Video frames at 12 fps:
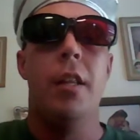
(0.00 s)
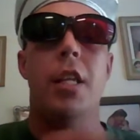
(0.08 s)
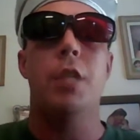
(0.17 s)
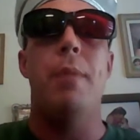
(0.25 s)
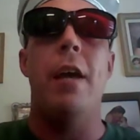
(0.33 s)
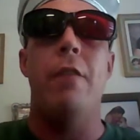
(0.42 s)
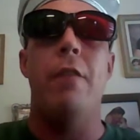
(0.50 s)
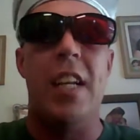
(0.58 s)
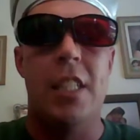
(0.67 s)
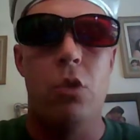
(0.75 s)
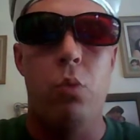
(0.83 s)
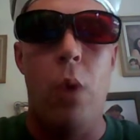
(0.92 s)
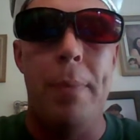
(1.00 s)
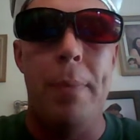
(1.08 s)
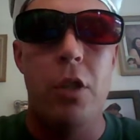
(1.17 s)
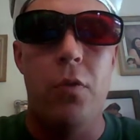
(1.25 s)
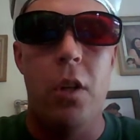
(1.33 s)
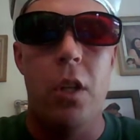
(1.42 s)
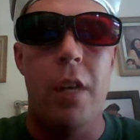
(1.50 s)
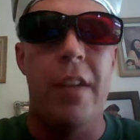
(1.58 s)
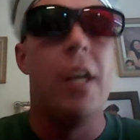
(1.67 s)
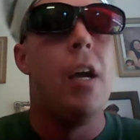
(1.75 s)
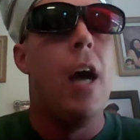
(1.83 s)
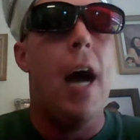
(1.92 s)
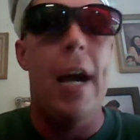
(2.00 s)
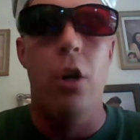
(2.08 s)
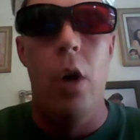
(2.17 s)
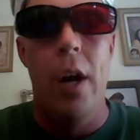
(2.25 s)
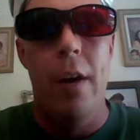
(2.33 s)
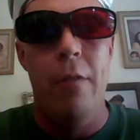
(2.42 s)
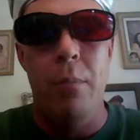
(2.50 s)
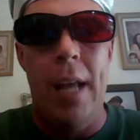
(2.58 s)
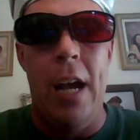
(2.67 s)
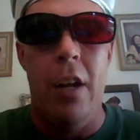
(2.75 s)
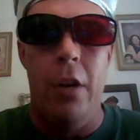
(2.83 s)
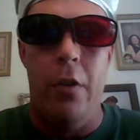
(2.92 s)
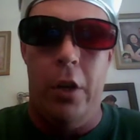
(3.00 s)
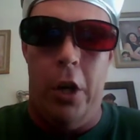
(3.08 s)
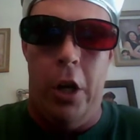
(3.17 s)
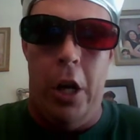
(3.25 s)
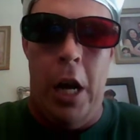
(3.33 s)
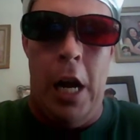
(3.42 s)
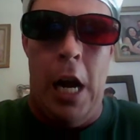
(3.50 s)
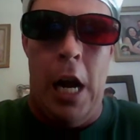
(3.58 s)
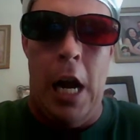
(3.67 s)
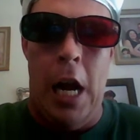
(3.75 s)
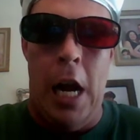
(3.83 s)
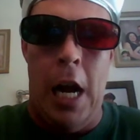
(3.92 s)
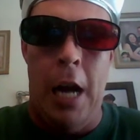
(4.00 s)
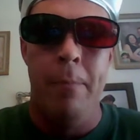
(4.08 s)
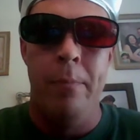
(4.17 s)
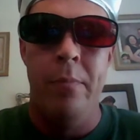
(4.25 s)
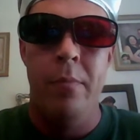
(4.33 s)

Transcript: This man fixes weapons for a living. I know him from down here in Yeehaw,